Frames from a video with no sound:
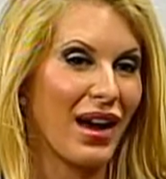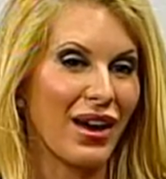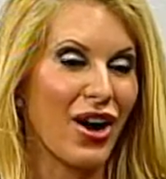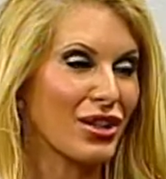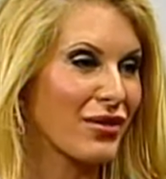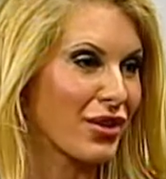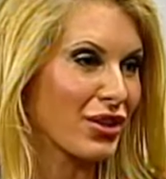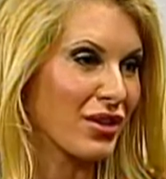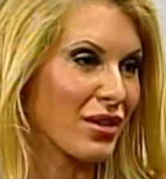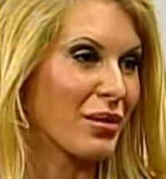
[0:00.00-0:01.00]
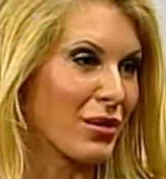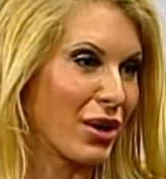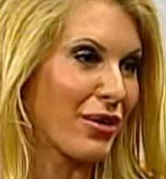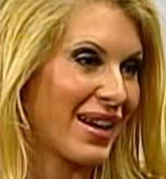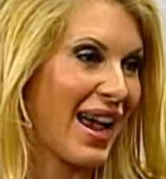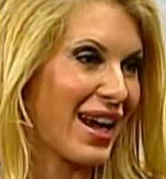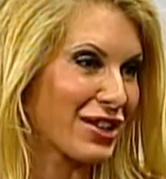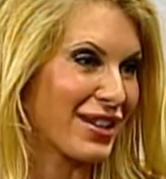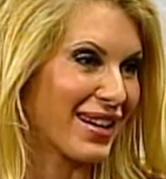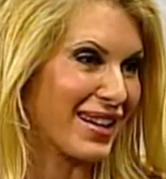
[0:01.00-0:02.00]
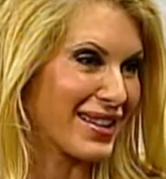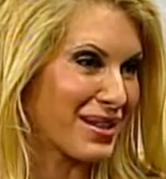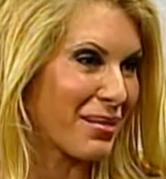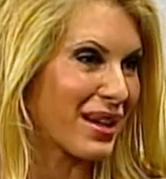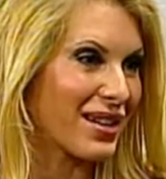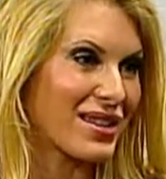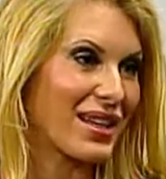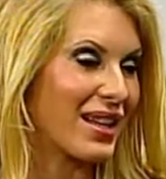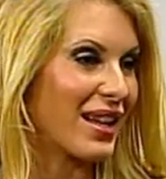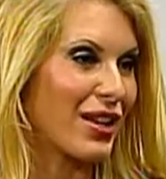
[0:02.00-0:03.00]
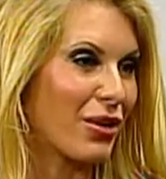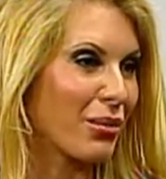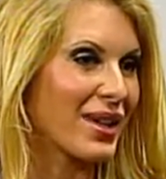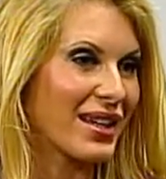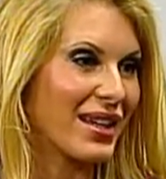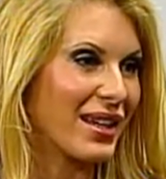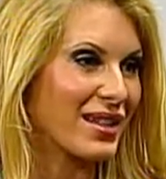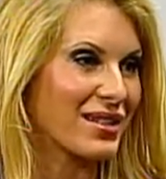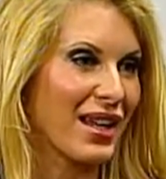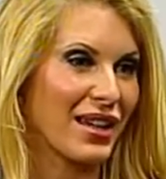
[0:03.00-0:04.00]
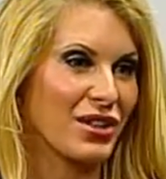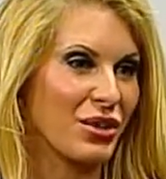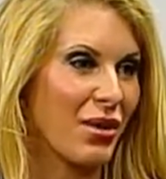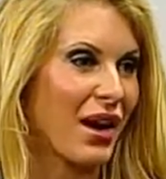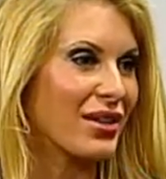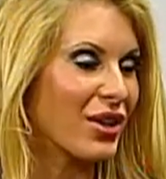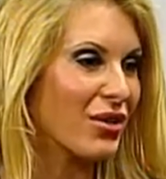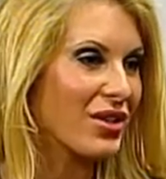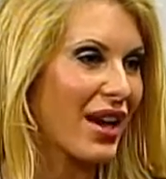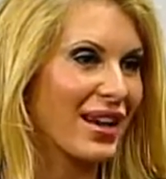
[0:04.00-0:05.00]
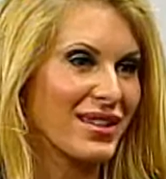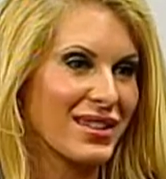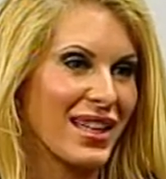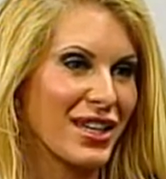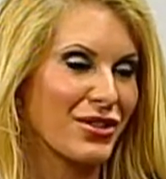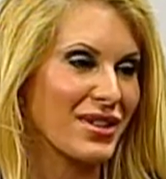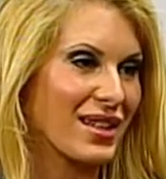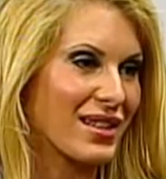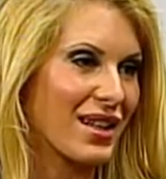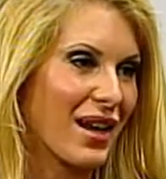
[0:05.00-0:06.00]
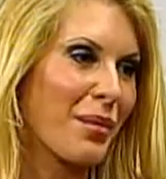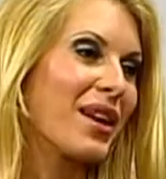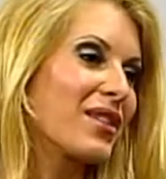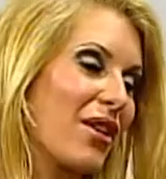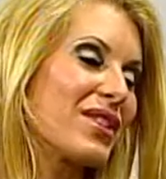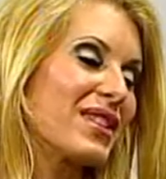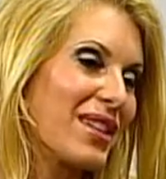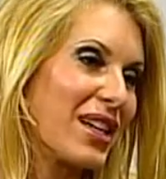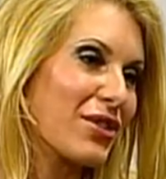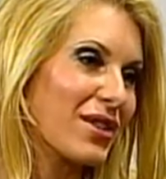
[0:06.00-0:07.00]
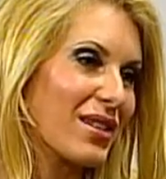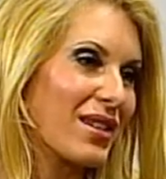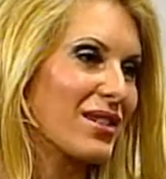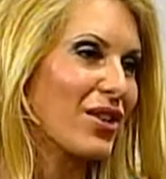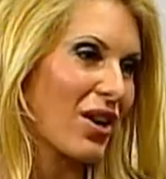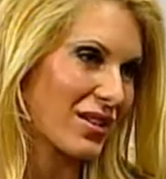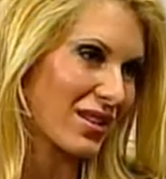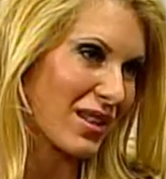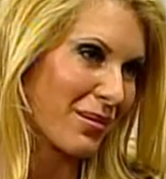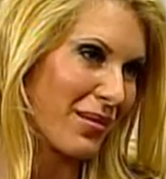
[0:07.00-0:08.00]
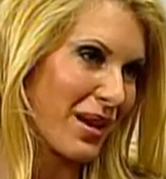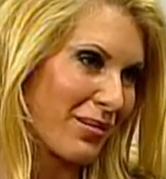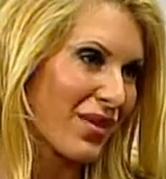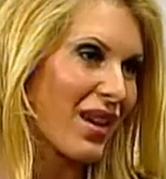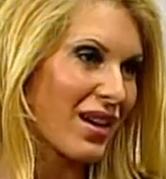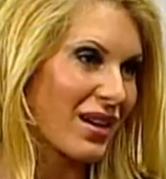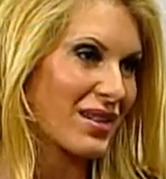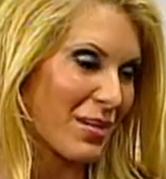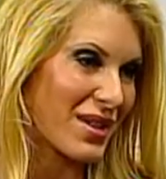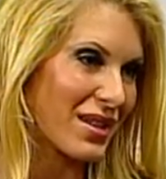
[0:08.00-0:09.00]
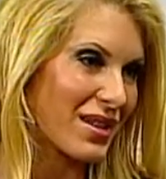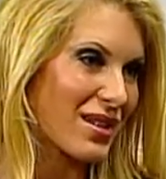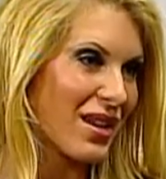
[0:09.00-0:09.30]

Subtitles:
controversial mercury actually is, because it, you know, really it's like, do I, don't I, is it dangerous, isn't it? I mean, it's obviously dangerous. It's a toxic substance.